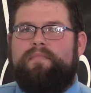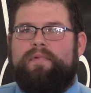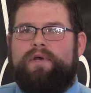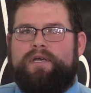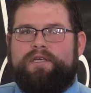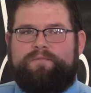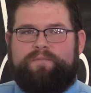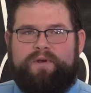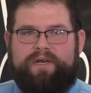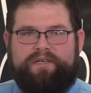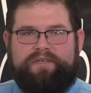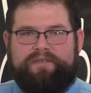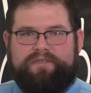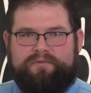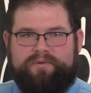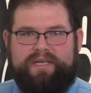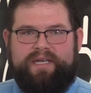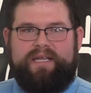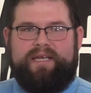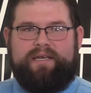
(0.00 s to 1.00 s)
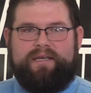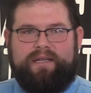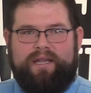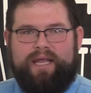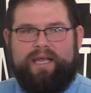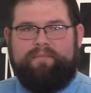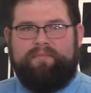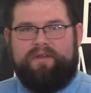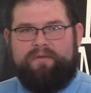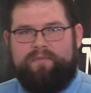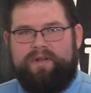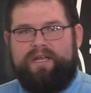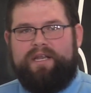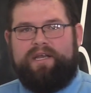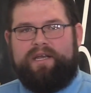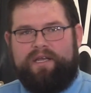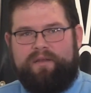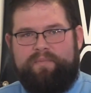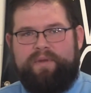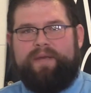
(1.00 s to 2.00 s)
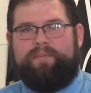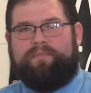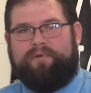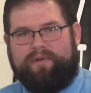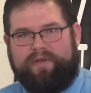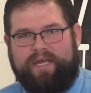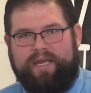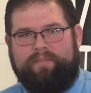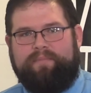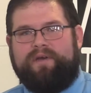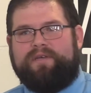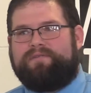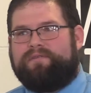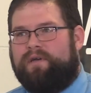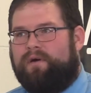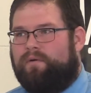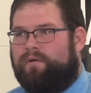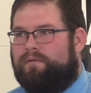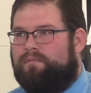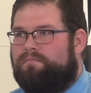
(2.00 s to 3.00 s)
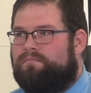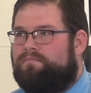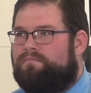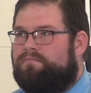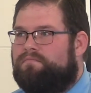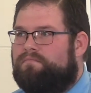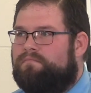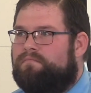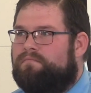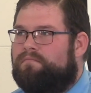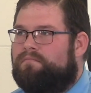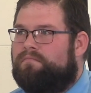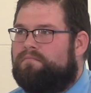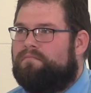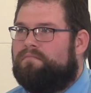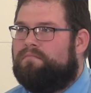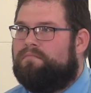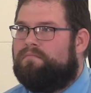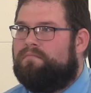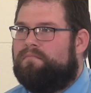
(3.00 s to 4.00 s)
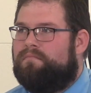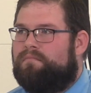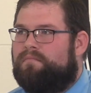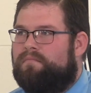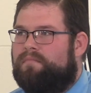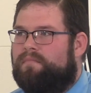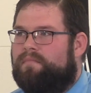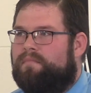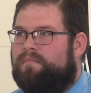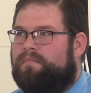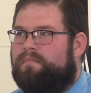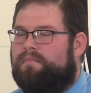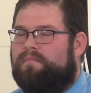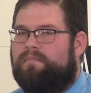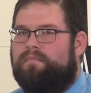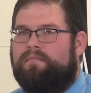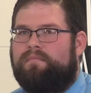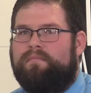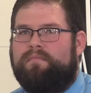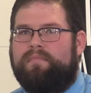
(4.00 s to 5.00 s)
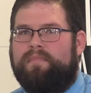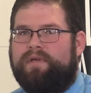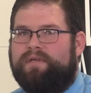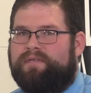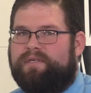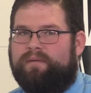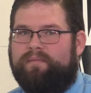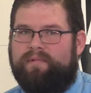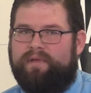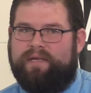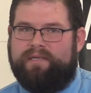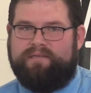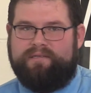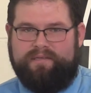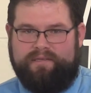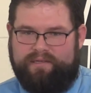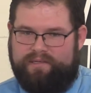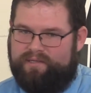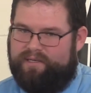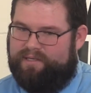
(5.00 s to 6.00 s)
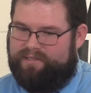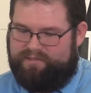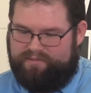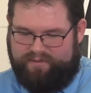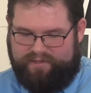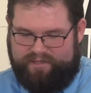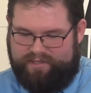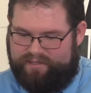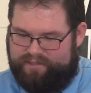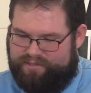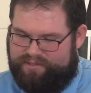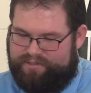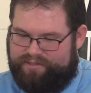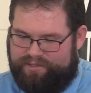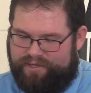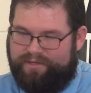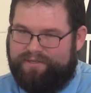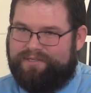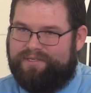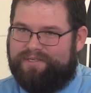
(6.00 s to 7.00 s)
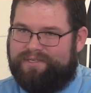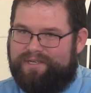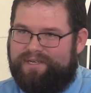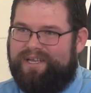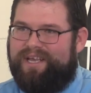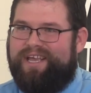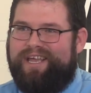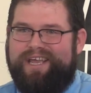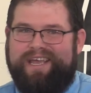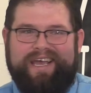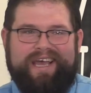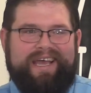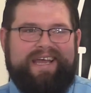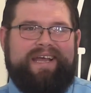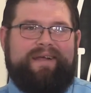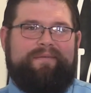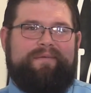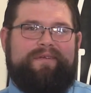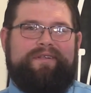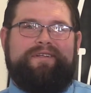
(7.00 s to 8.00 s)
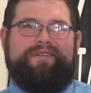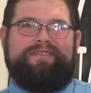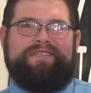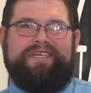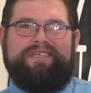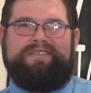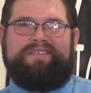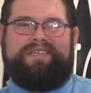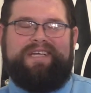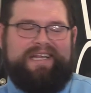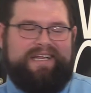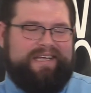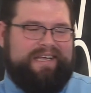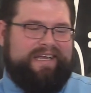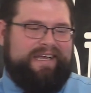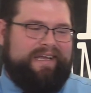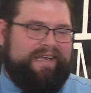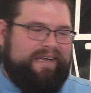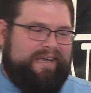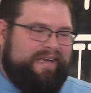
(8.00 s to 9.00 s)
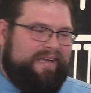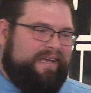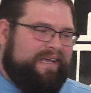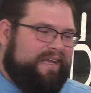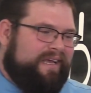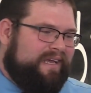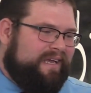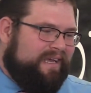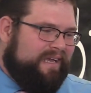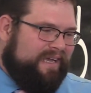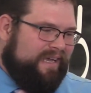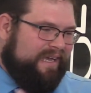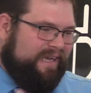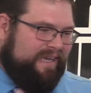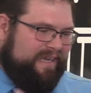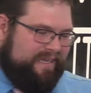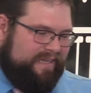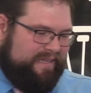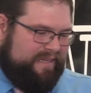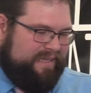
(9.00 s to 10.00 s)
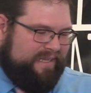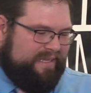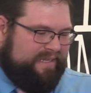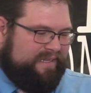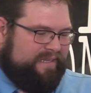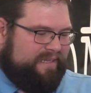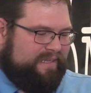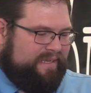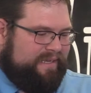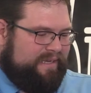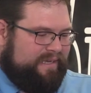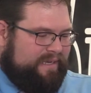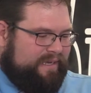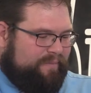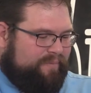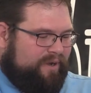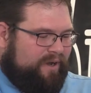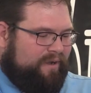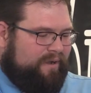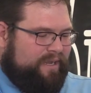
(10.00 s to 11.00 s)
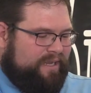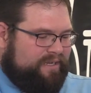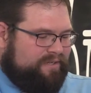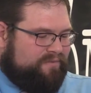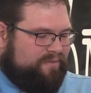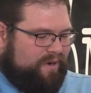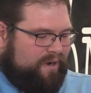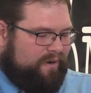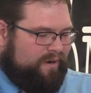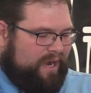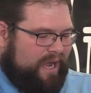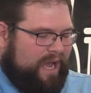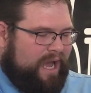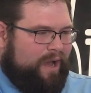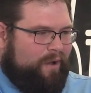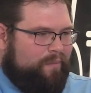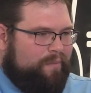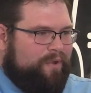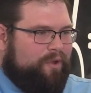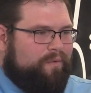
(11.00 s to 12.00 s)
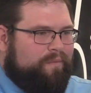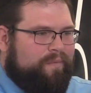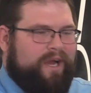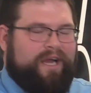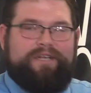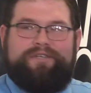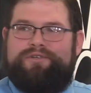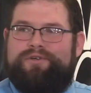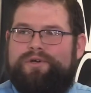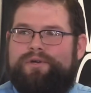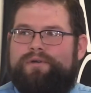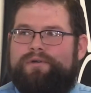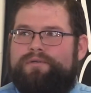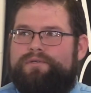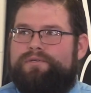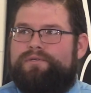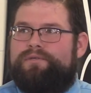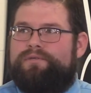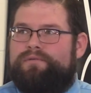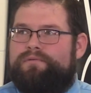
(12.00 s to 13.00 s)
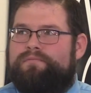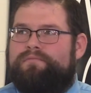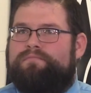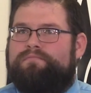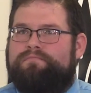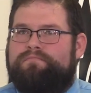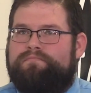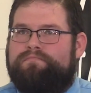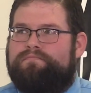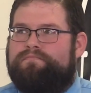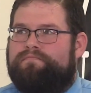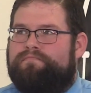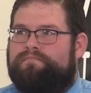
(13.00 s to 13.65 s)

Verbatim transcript: Us preachers, we need good laymen. We need good people to keep us going. Yes. Amen. It's a, that's, that's why the church in it. hey, Jesus said, it, it, it, it, "Upon this rock, I'll build my church. Amen.